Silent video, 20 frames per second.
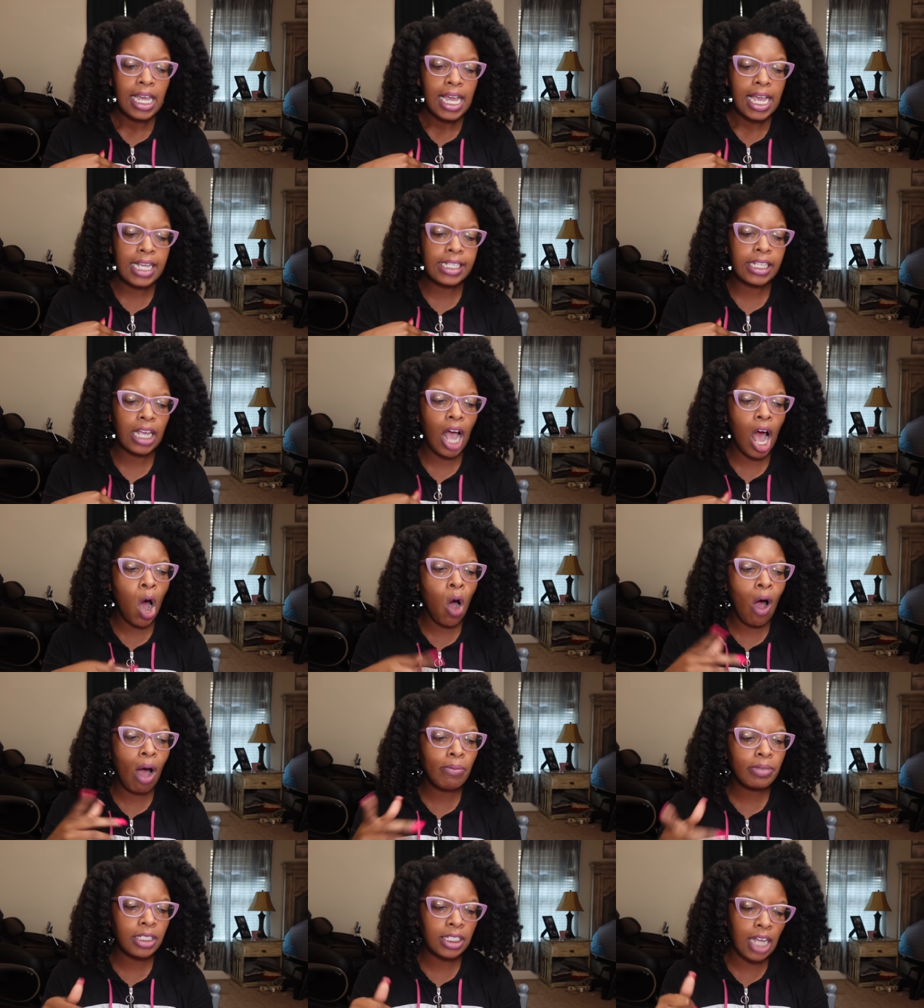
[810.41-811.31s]
He's like,
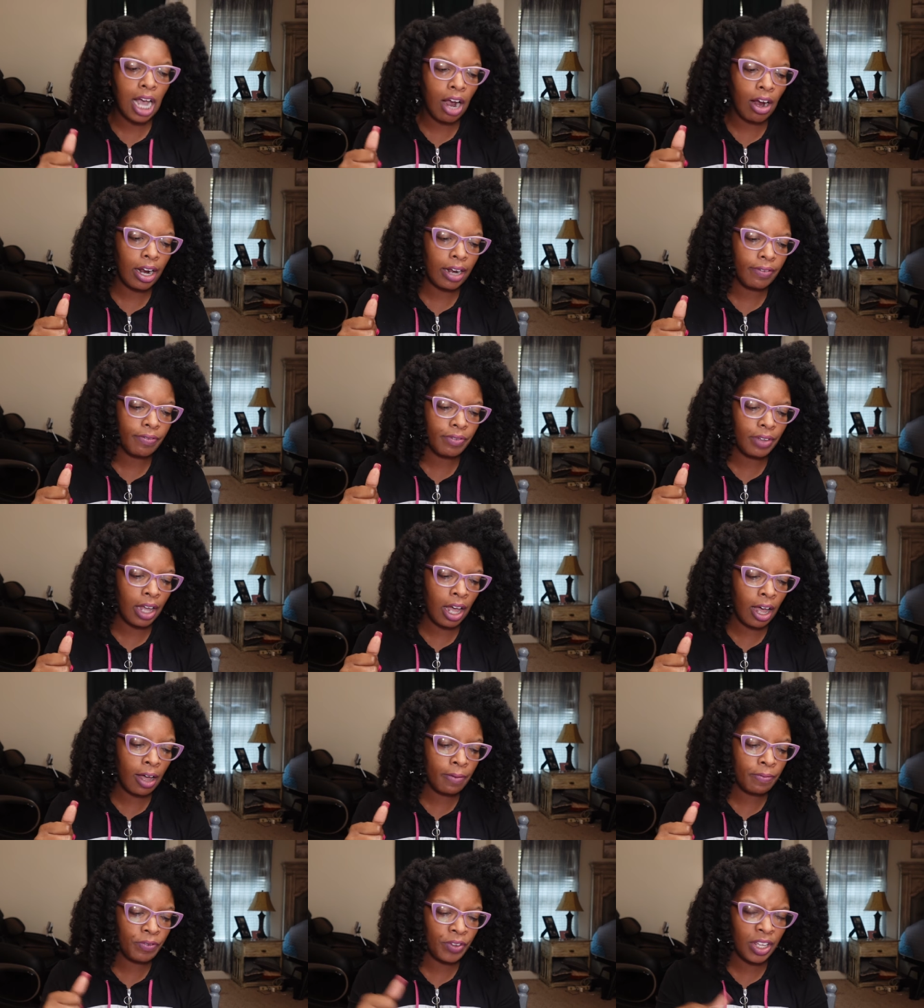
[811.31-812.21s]
oh, I'm sorry,
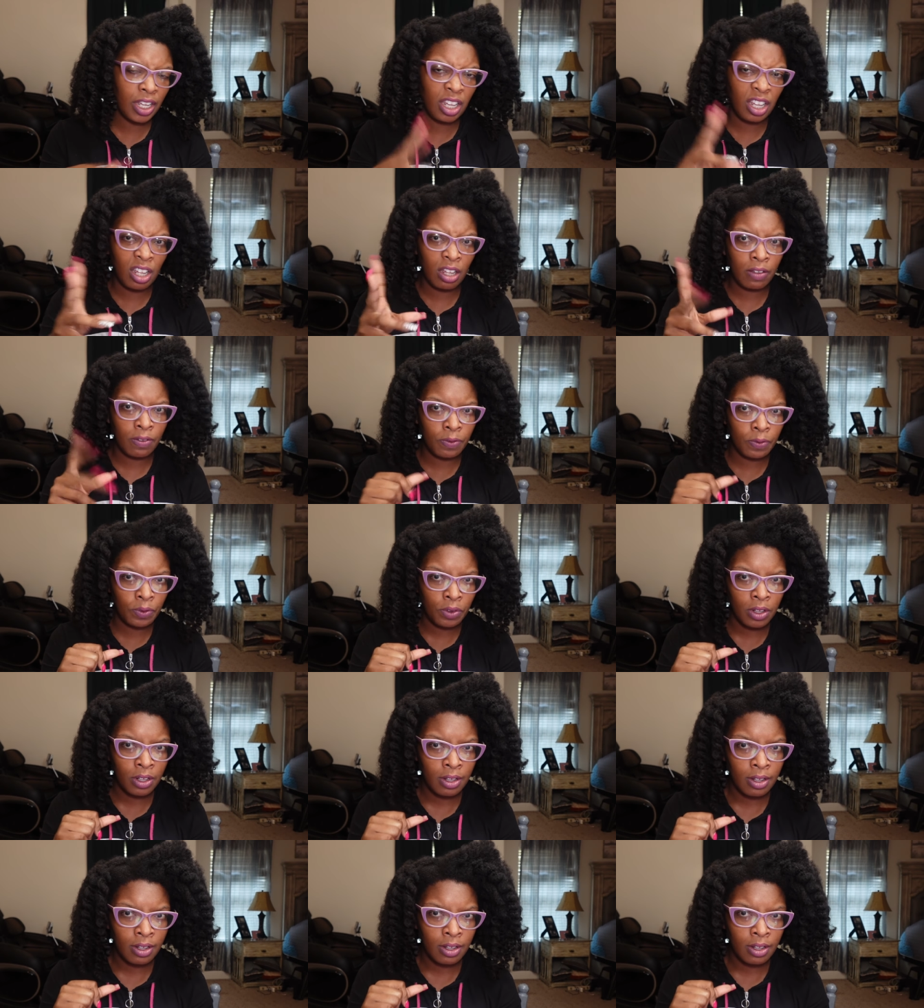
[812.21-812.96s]
um, Viv.